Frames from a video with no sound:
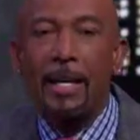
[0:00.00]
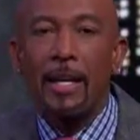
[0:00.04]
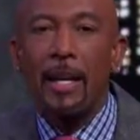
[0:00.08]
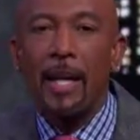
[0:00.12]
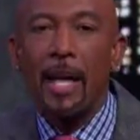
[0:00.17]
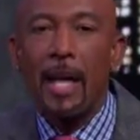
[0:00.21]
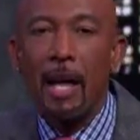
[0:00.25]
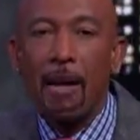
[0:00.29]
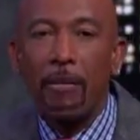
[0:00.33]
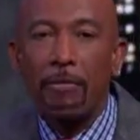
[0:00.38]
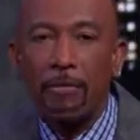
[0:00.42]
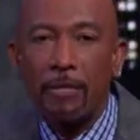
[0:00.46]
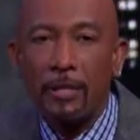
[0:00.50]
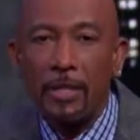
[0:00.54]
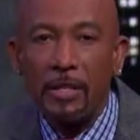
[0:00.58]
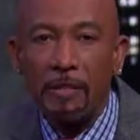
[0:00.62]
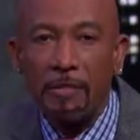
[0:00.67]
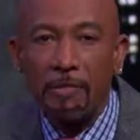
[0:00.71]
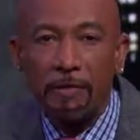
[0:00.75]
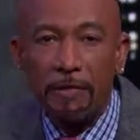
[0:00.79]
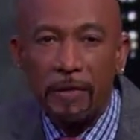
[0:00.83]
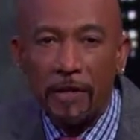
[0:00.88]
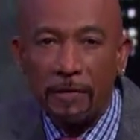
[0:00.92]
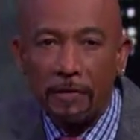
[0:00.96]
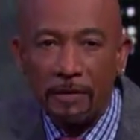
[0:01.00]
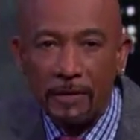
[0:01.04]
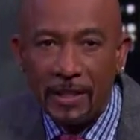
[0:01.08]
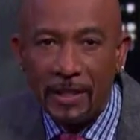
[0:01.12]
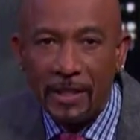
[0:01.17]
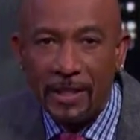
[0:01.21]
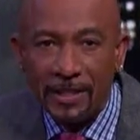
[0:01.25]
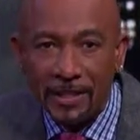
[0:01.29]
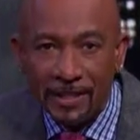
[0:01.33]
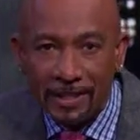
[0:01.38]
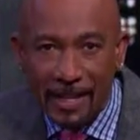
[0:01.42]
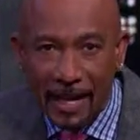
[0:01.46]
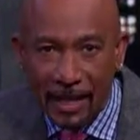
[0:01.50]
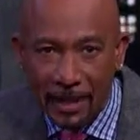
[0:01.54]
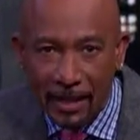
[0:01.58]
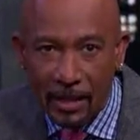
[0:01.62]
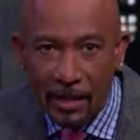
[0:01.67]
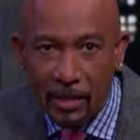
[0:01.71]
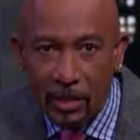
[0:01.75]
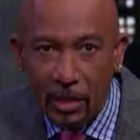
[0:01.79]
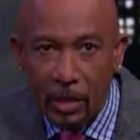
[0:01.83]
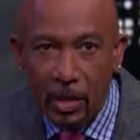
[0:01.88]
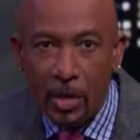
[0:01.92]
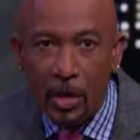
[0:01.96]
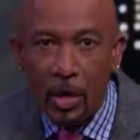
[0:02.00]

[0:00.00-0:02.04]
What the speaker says: Every 15 seconds,